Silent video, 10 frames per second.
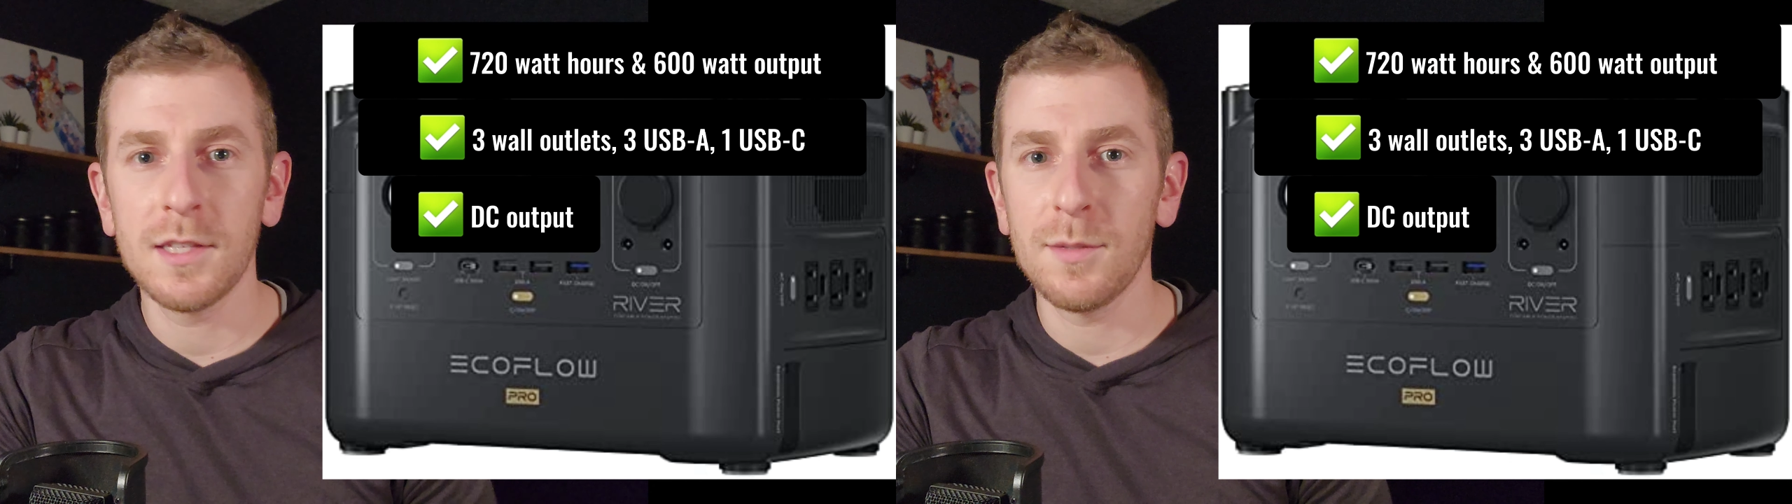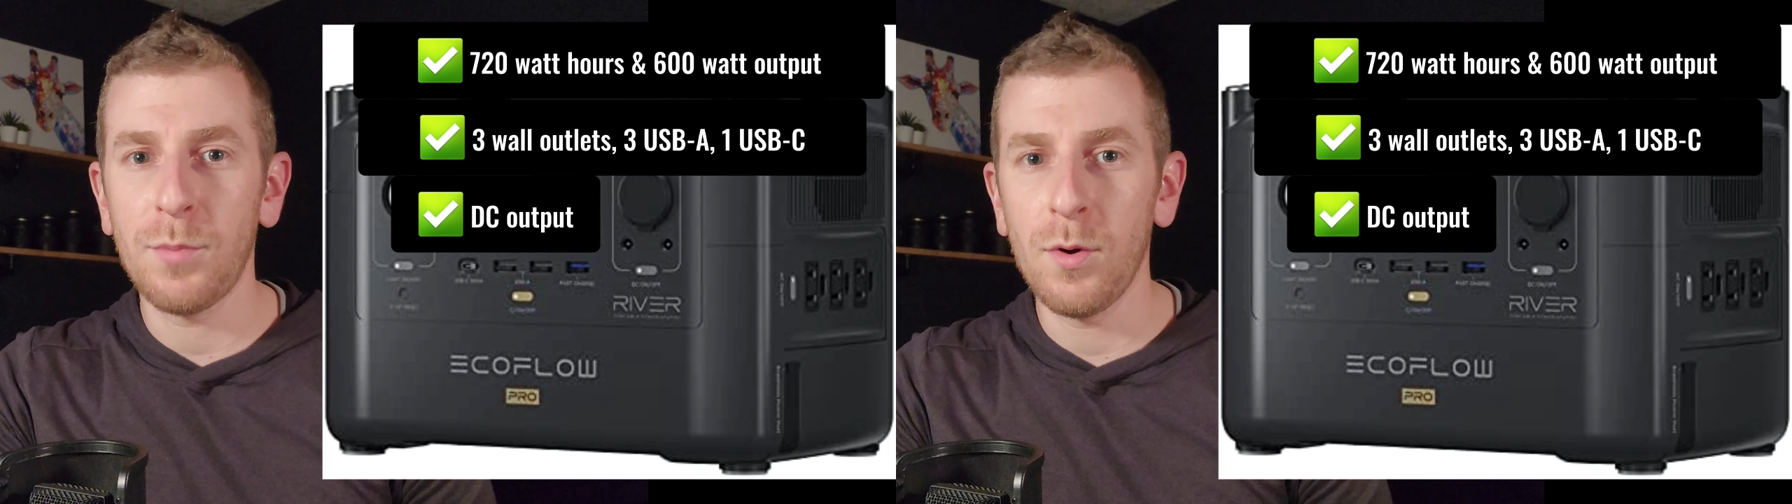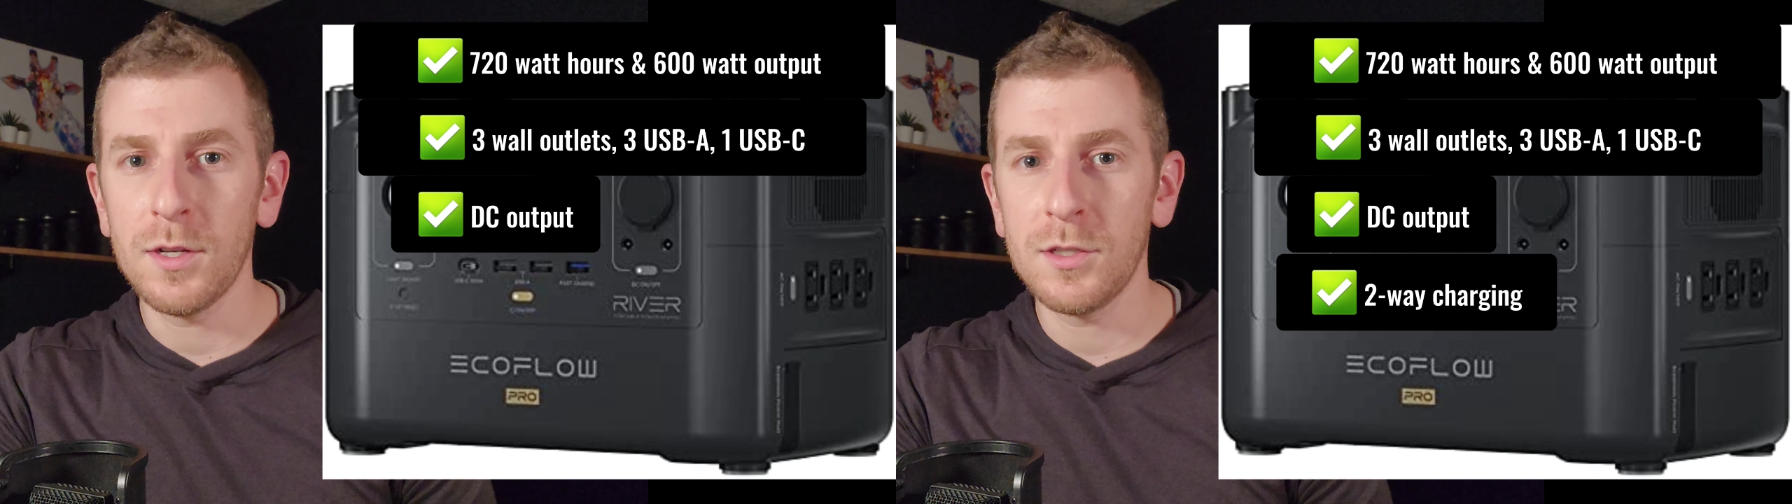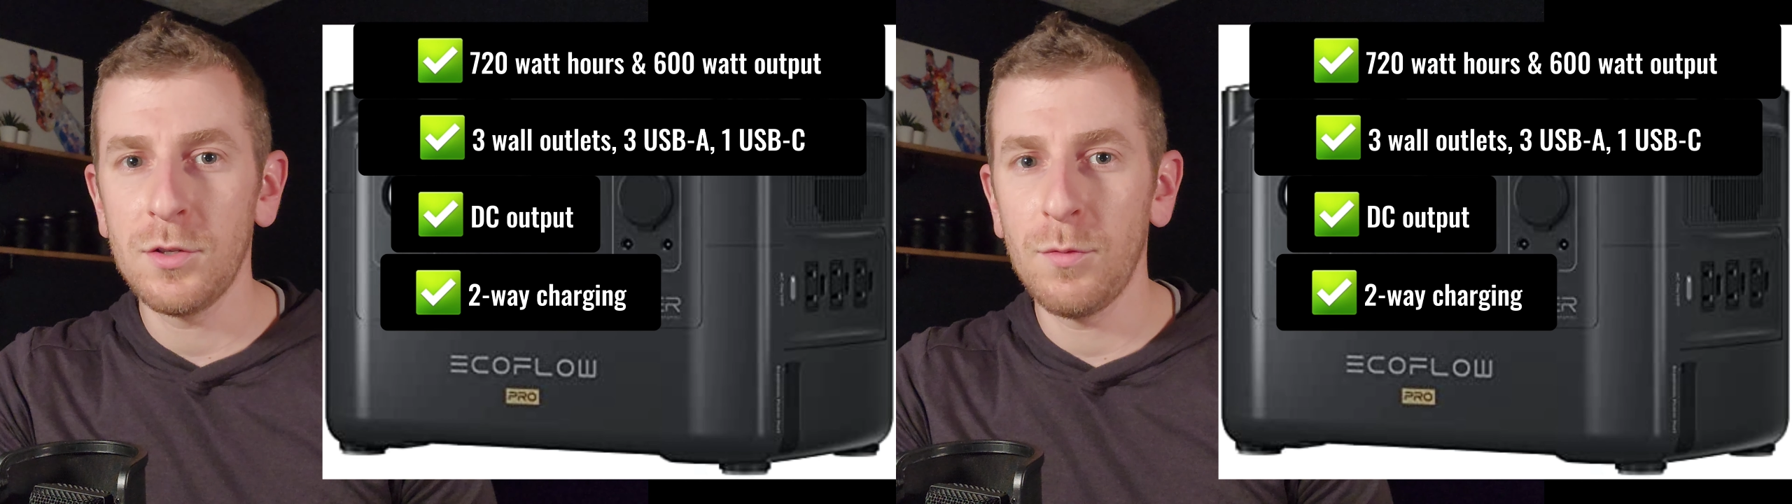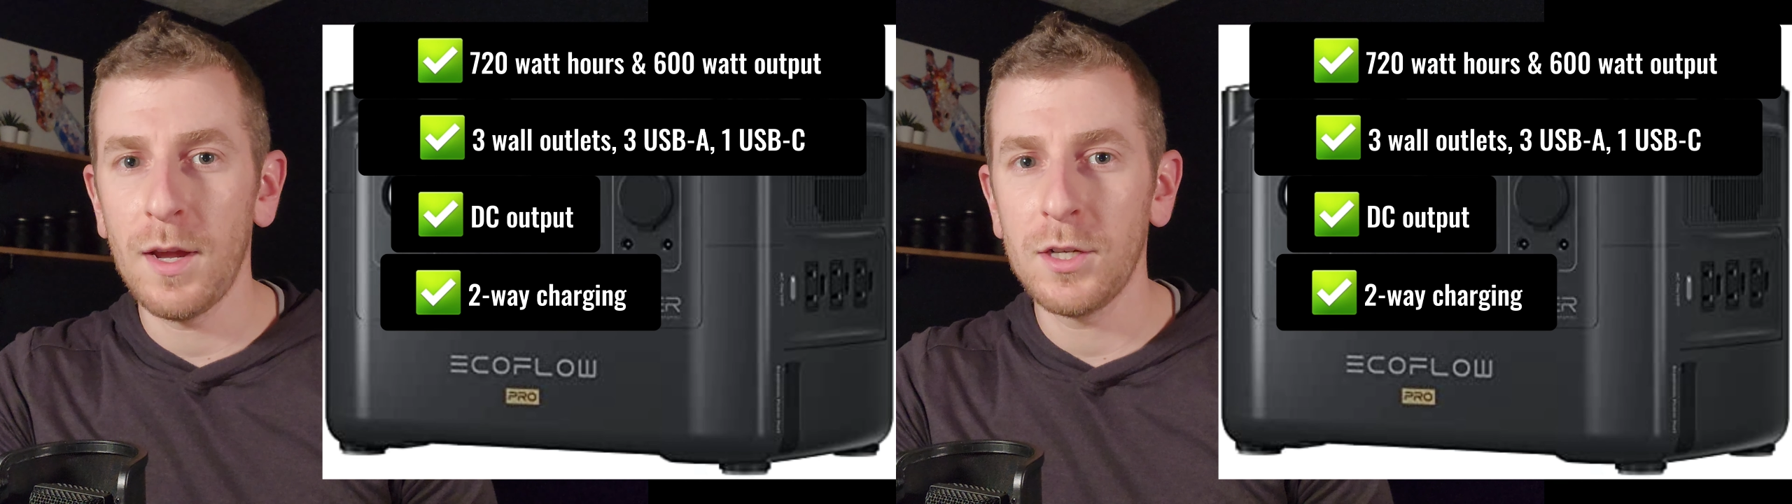It supports
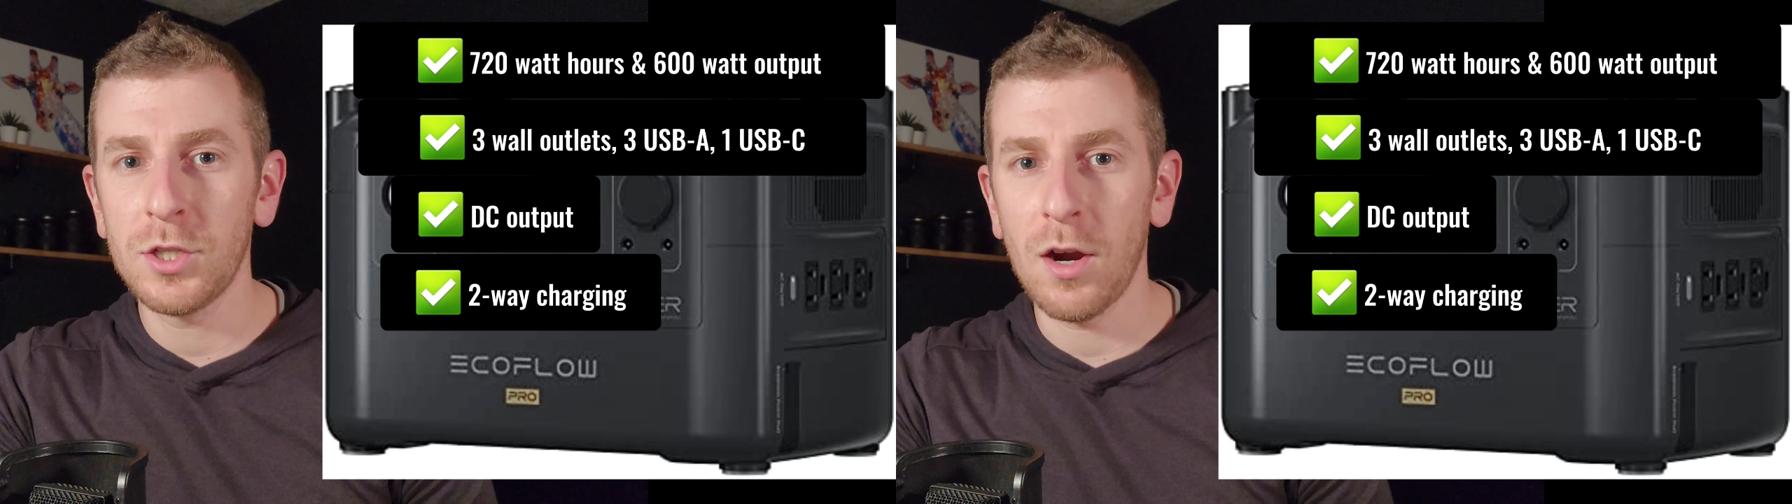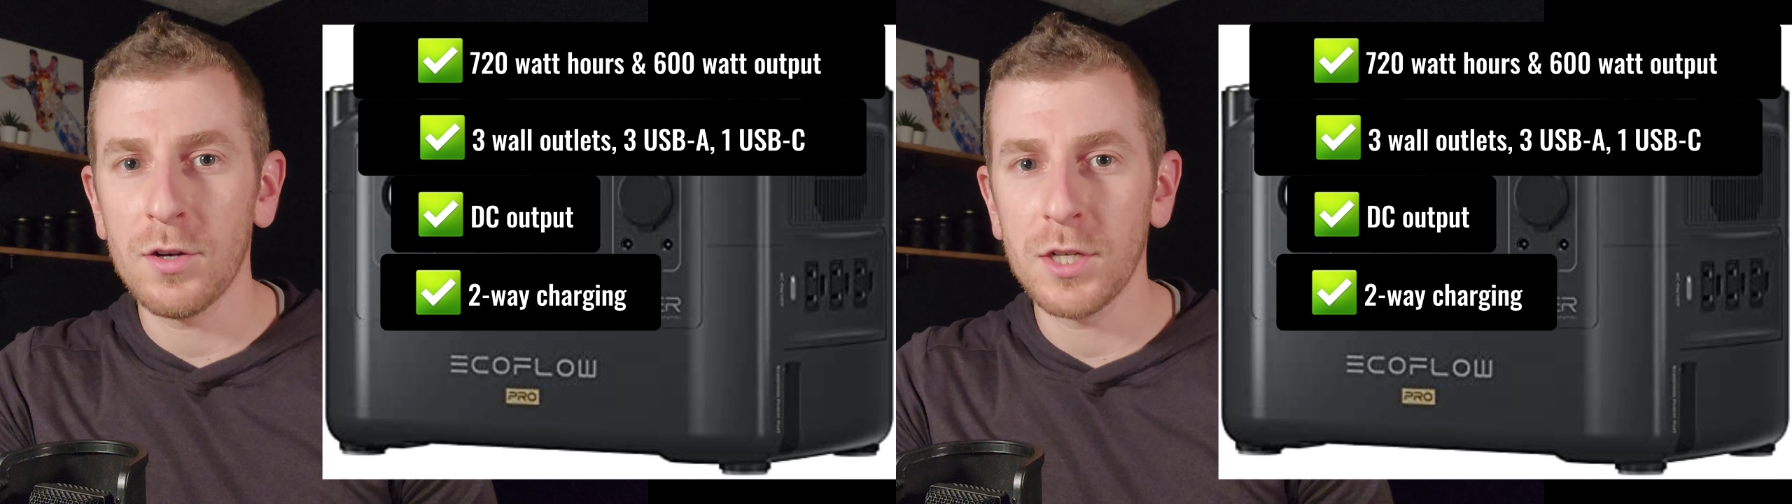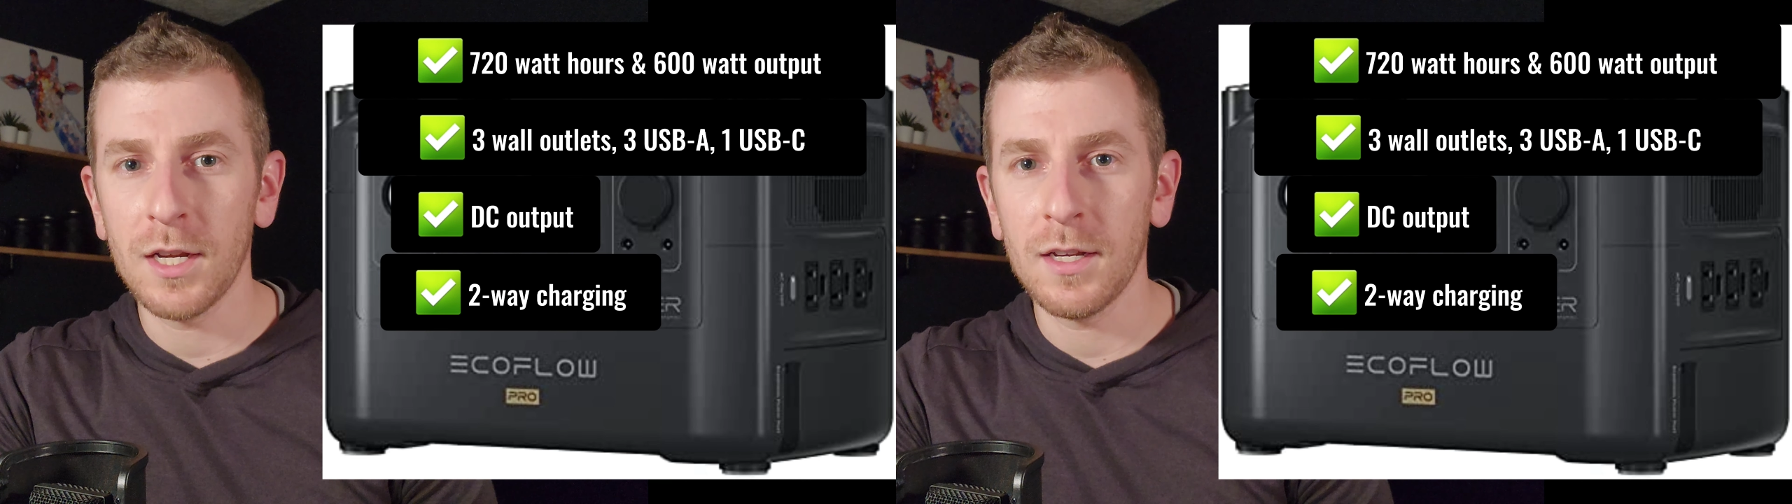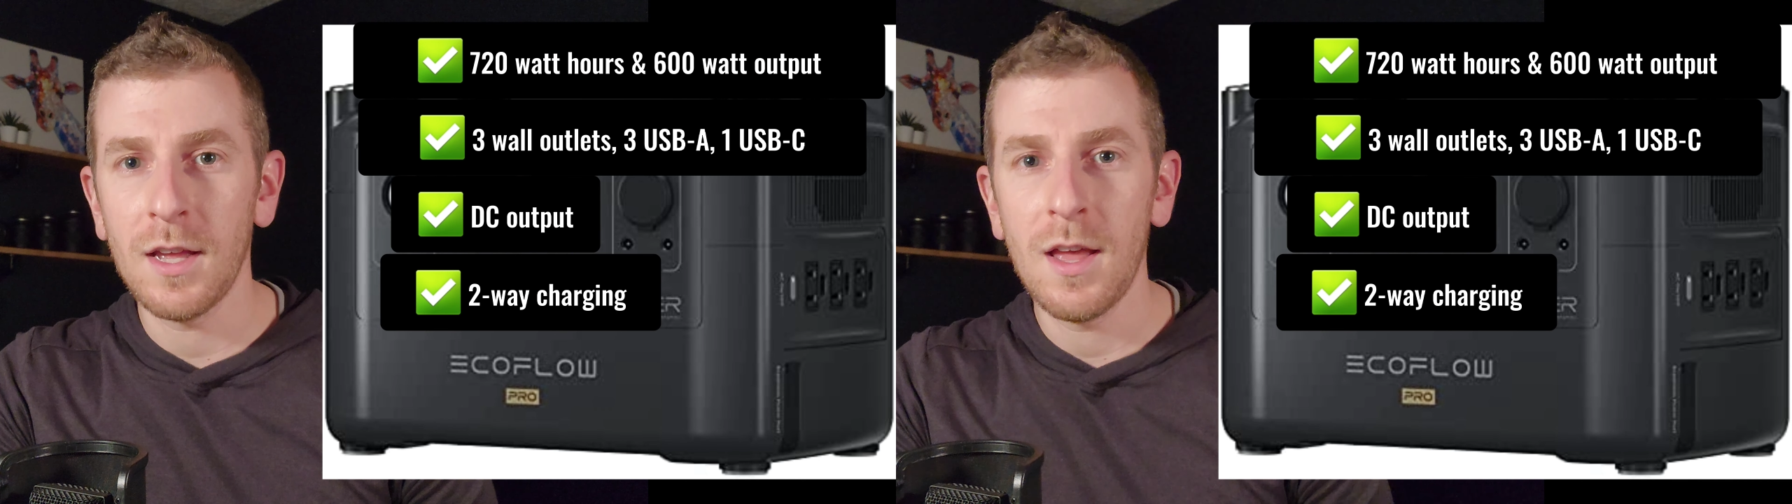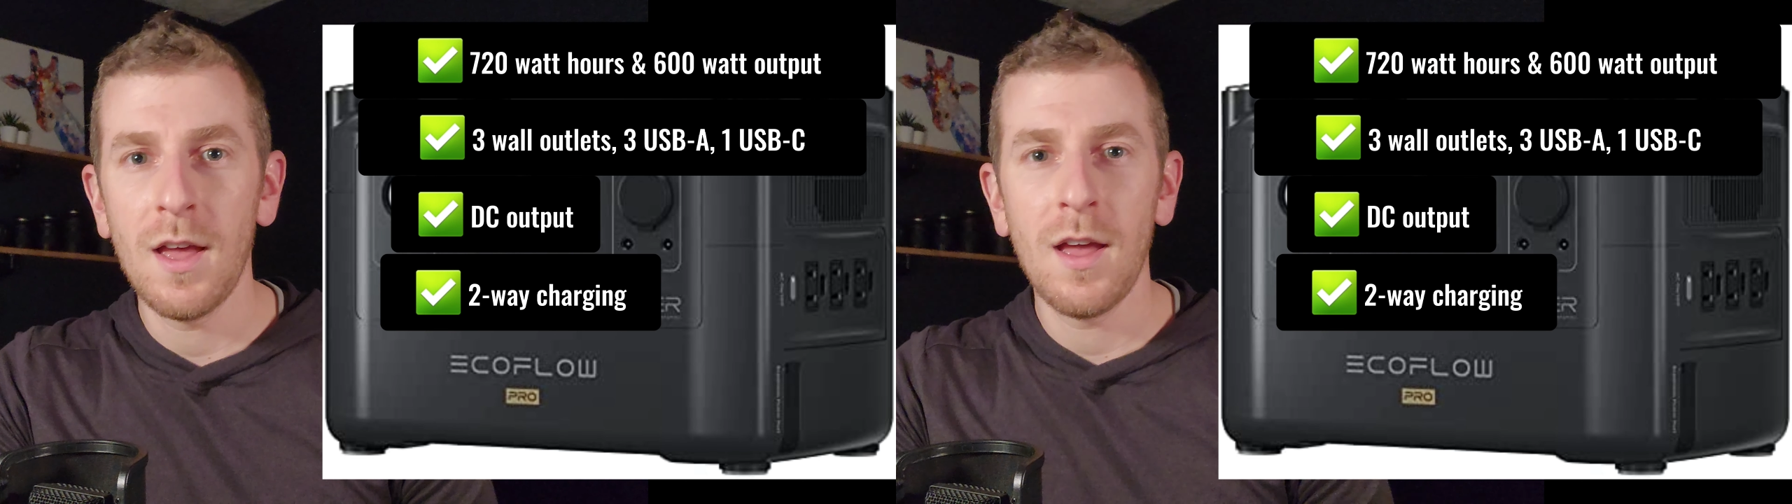two-way charging.